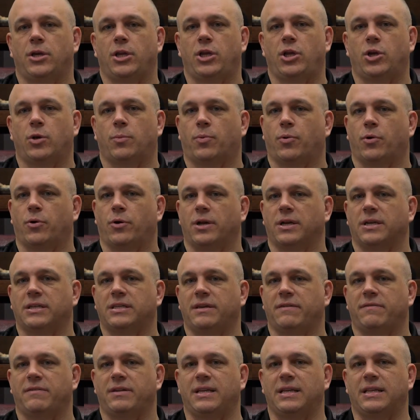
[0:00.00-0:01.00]
your
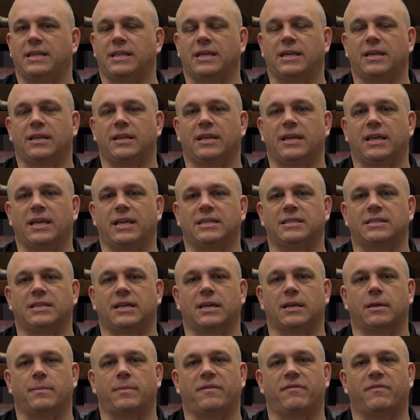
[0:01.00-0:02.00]
productivity at the end of the day is
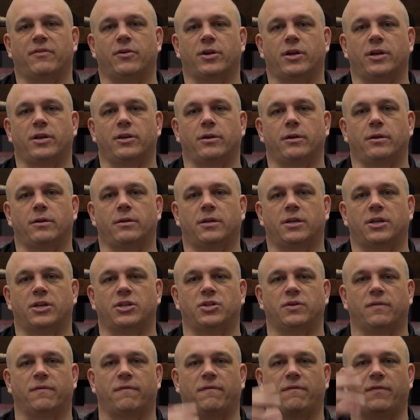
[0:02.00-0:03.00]
not going to be very good
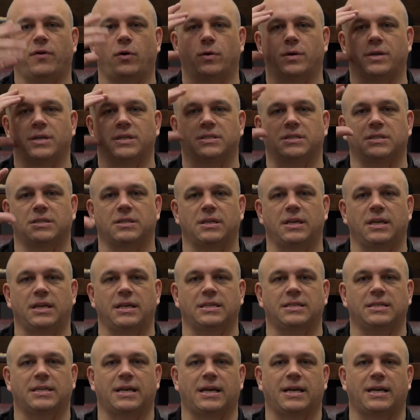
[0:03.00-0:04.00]
because your focus
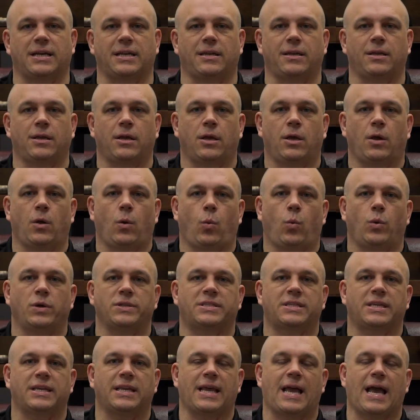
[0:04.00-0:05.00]
is on
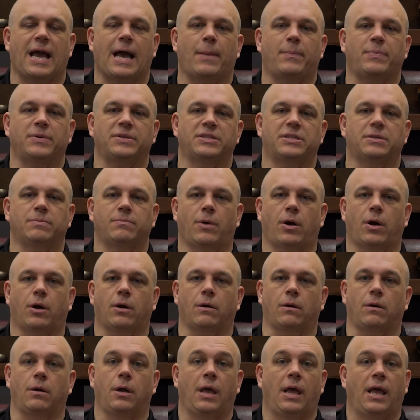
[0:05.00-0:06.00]
what's going to happen
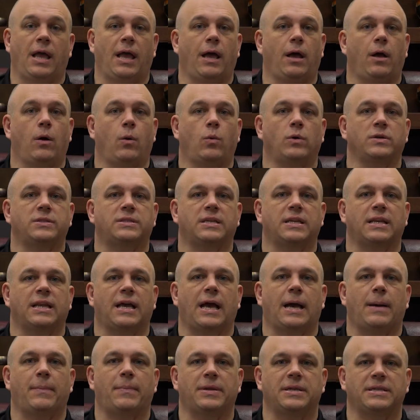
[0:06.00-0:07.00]
tomorrow. Hell, what's going to
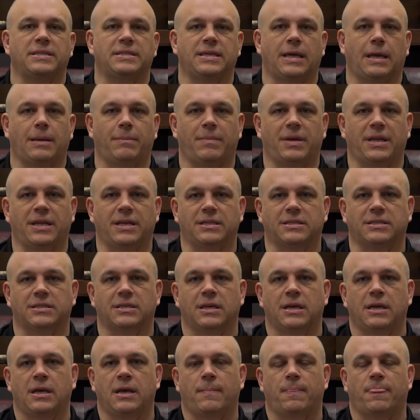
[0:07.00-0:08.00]
happen in 10 minutes?
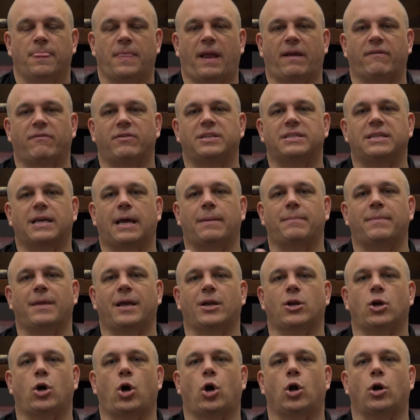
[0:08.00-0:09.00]
Every time
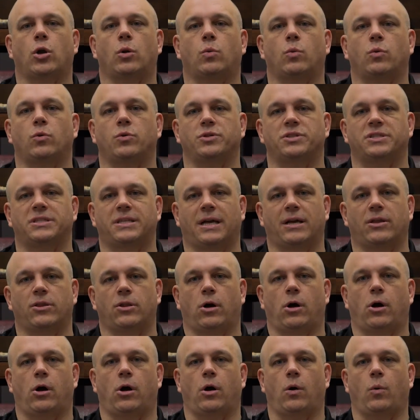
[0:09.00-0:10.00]
that cart rolls down
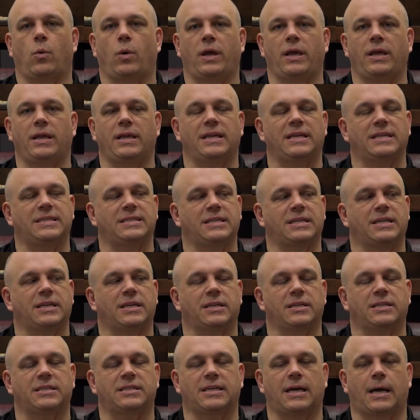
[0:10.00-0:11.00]
the hallway, is it
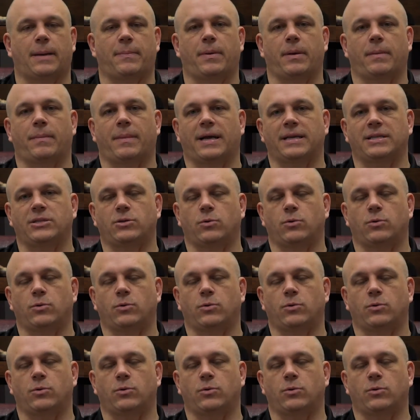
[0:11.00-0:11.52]
going to stop at my